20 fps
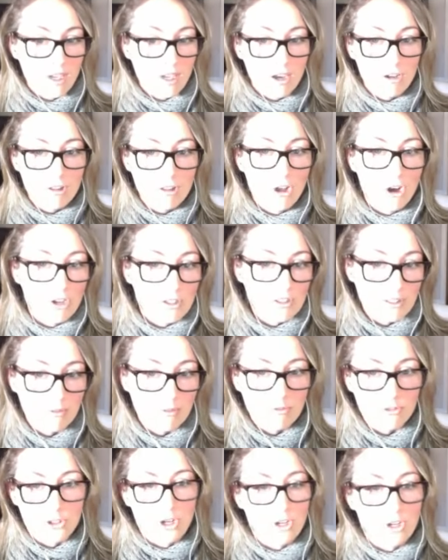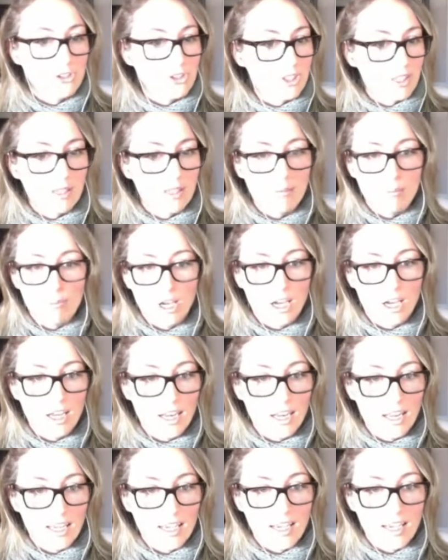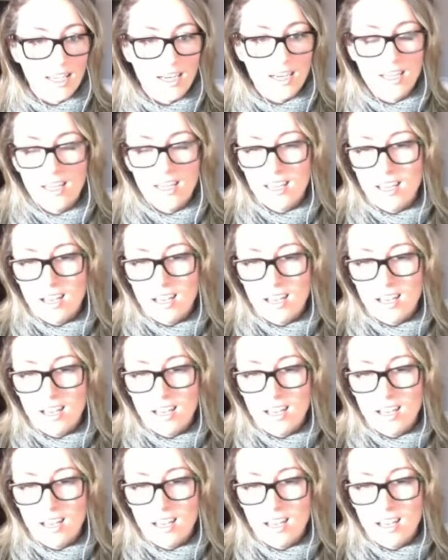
So lots of dodging and burning and